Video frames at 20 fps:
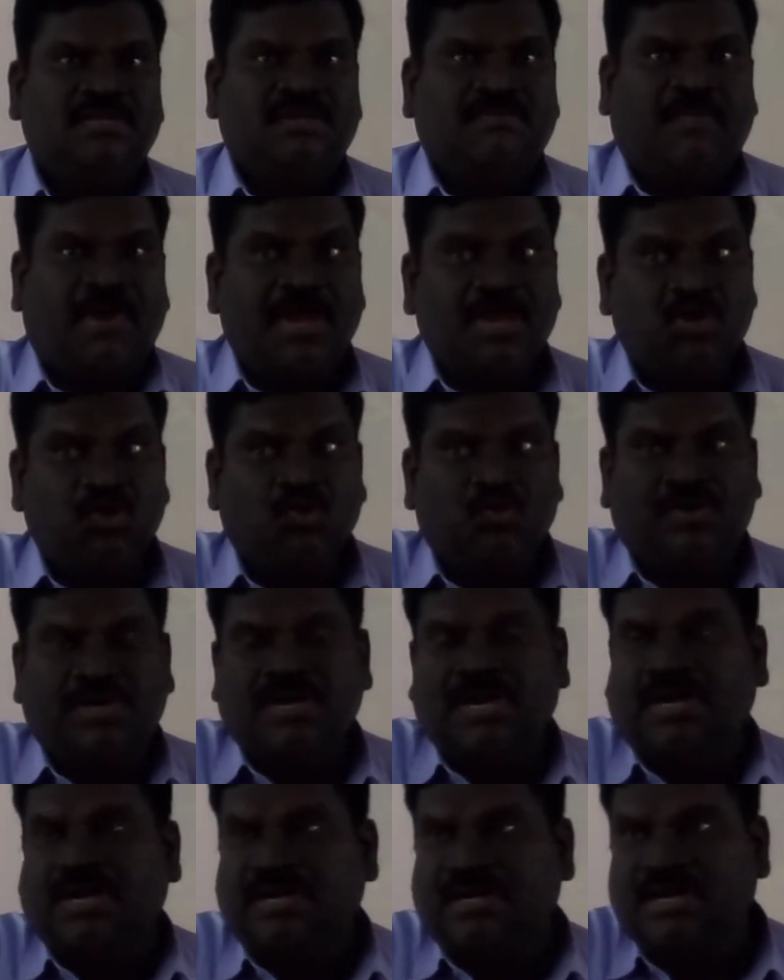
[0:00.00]
Minute
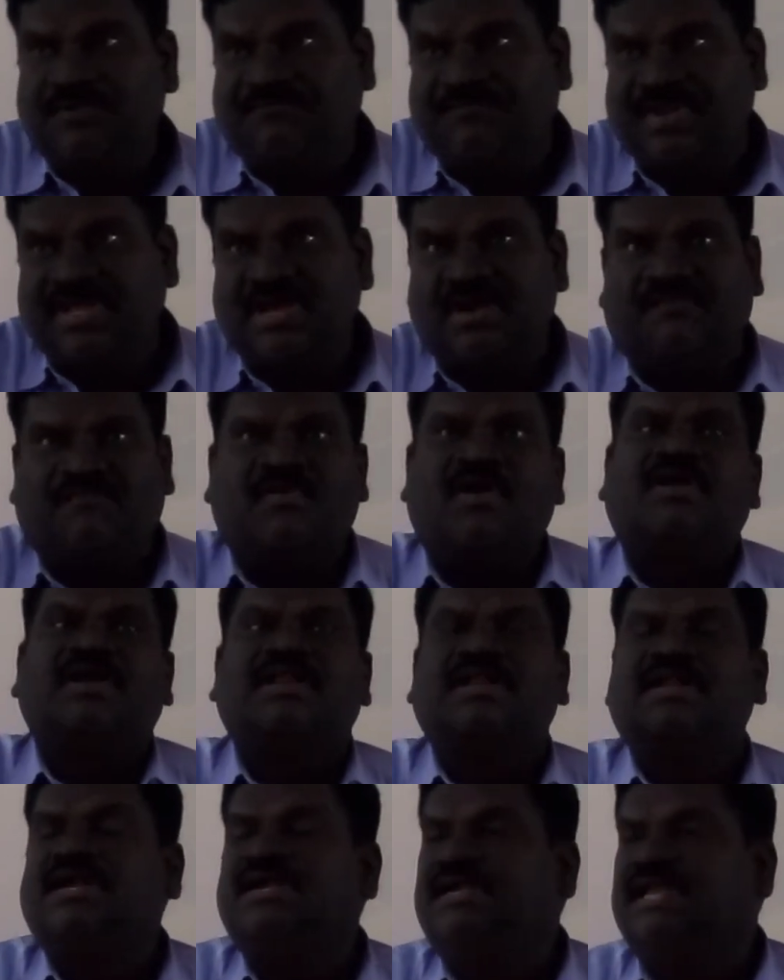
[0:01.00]
drifting of
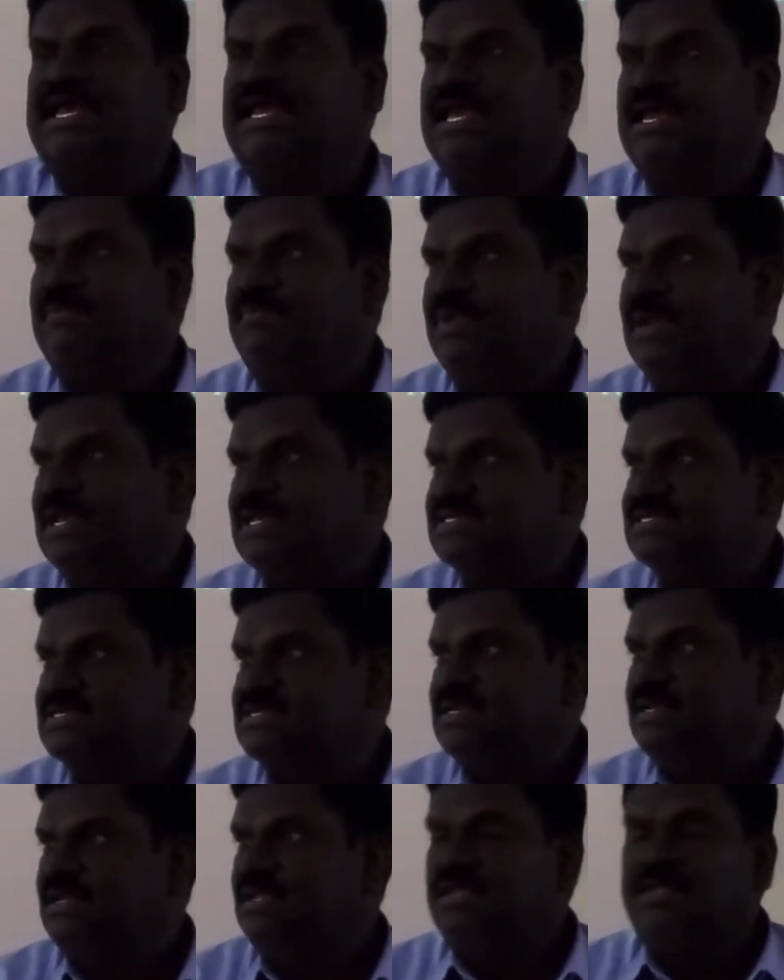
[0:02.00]
continent taking place.
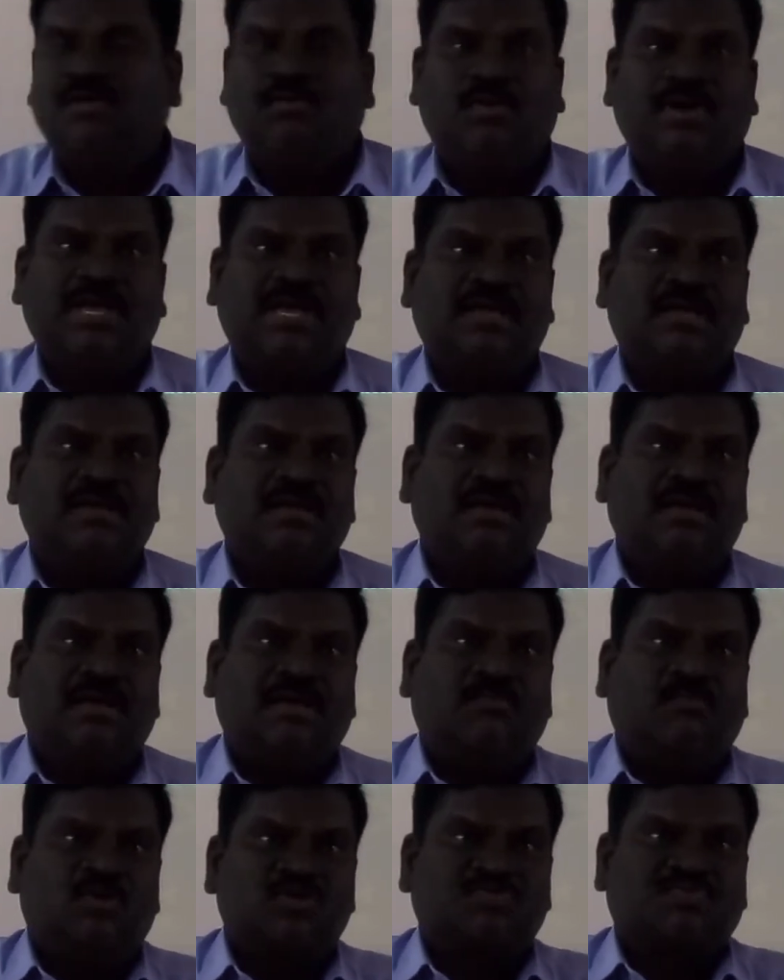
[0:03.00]
Okay,
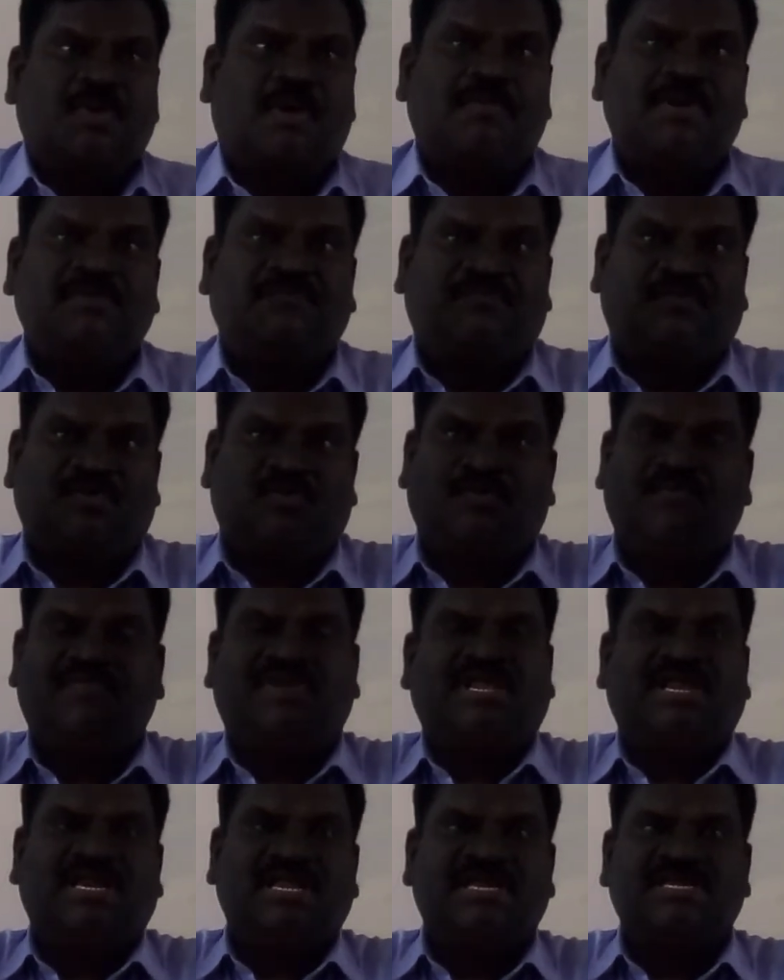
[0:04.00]
most probably
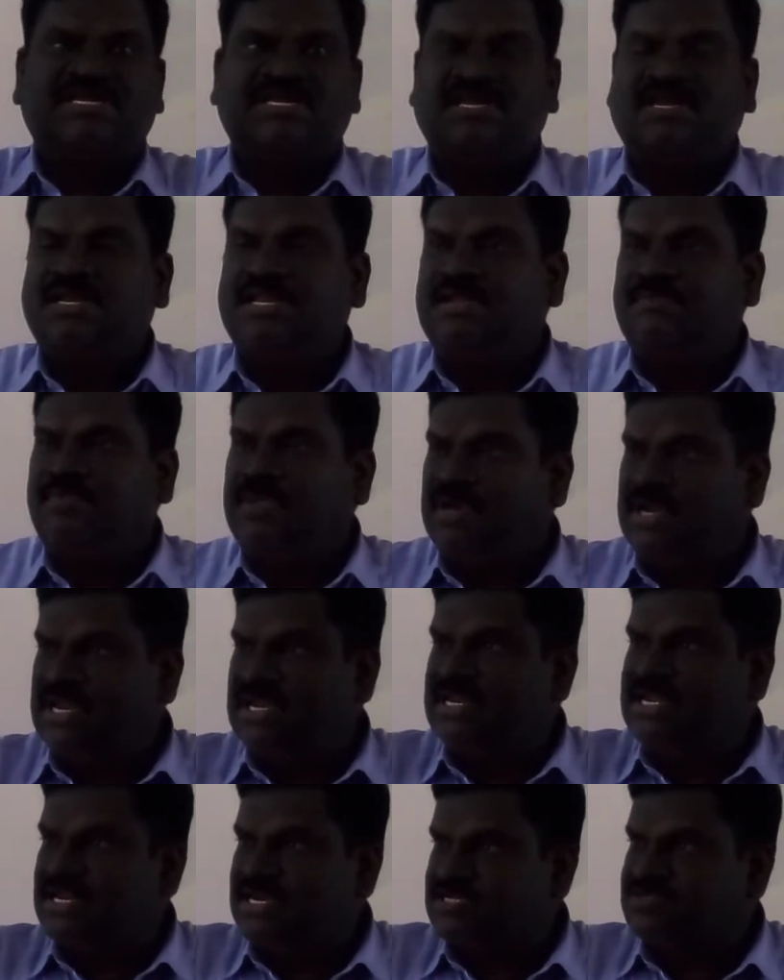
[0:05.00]
50 million
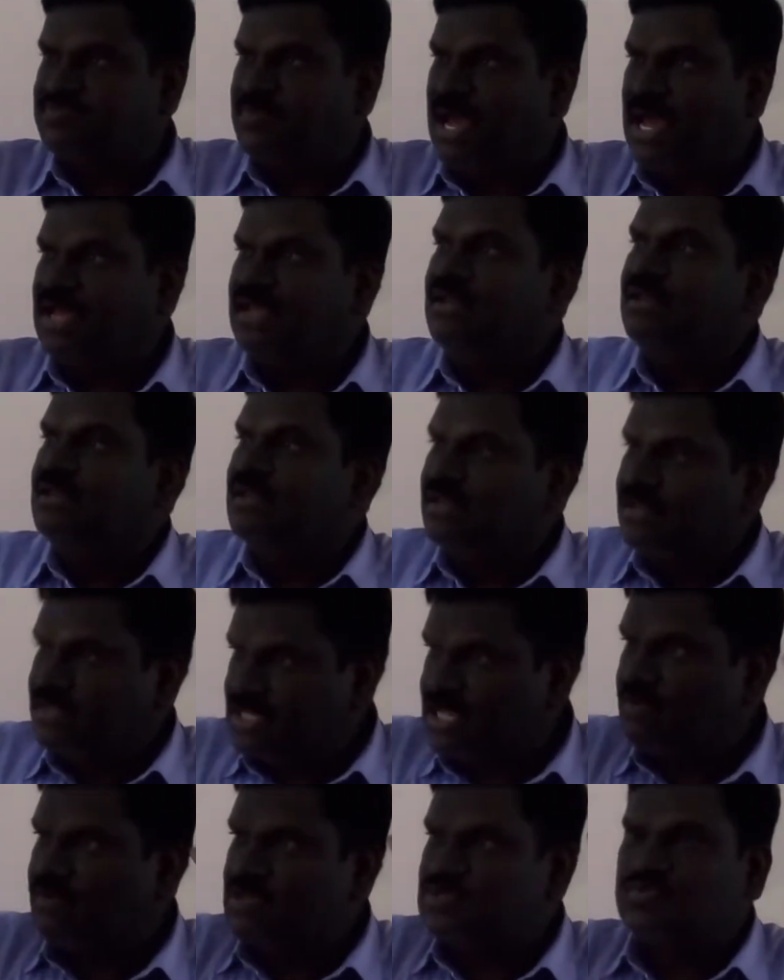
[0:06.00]
years back,
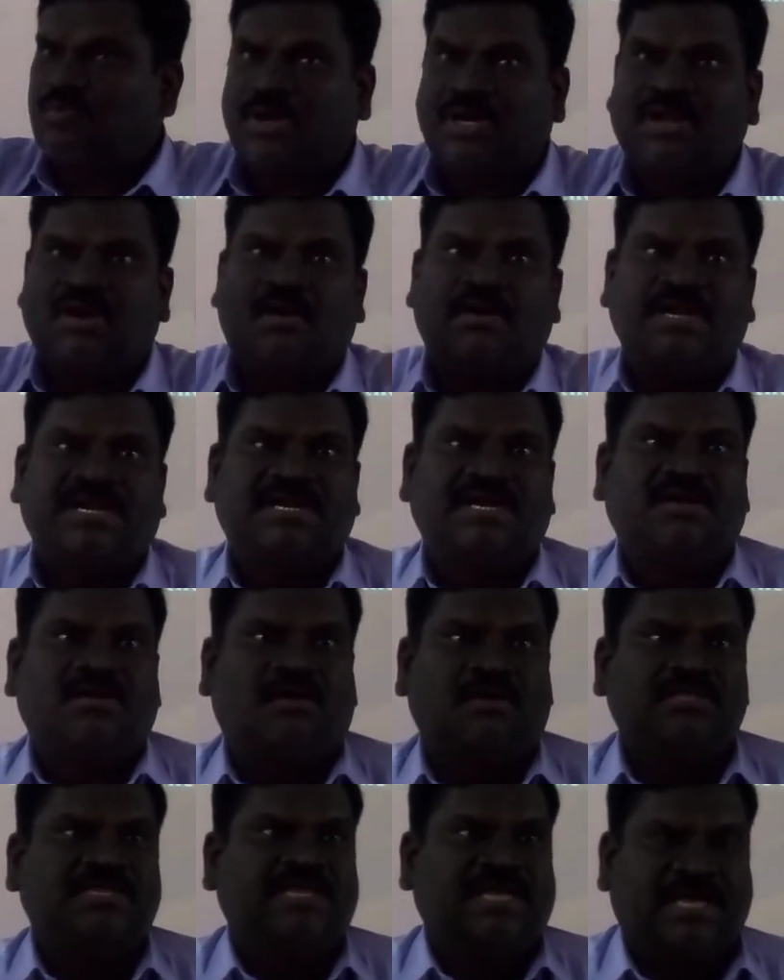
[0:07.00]
there was one continent
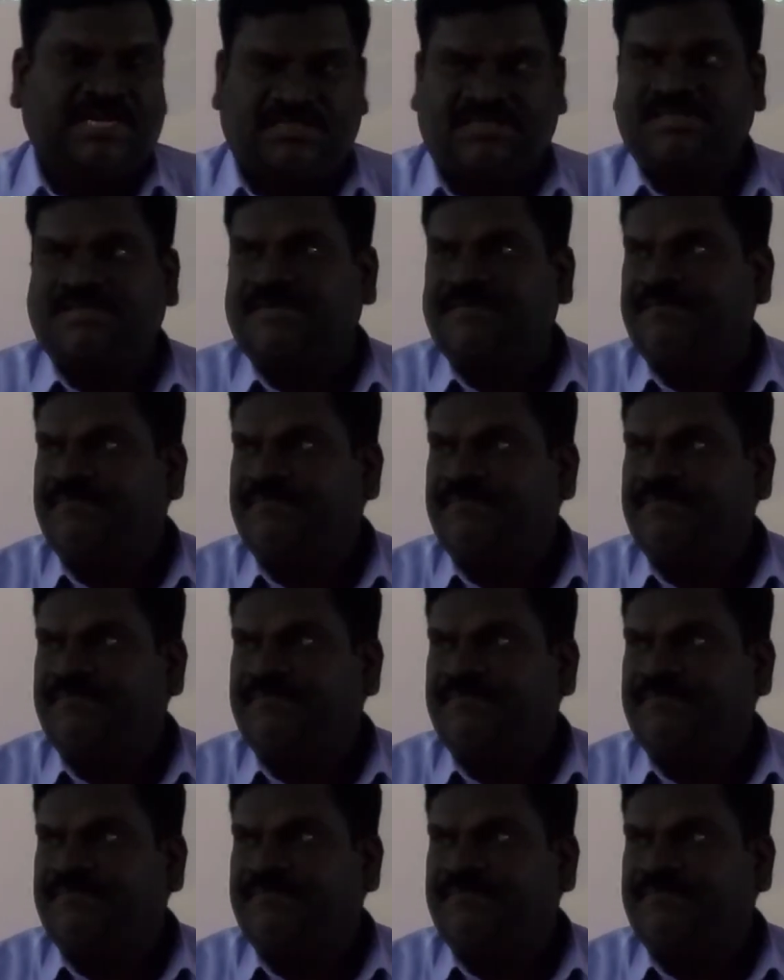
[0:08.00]
on the earth.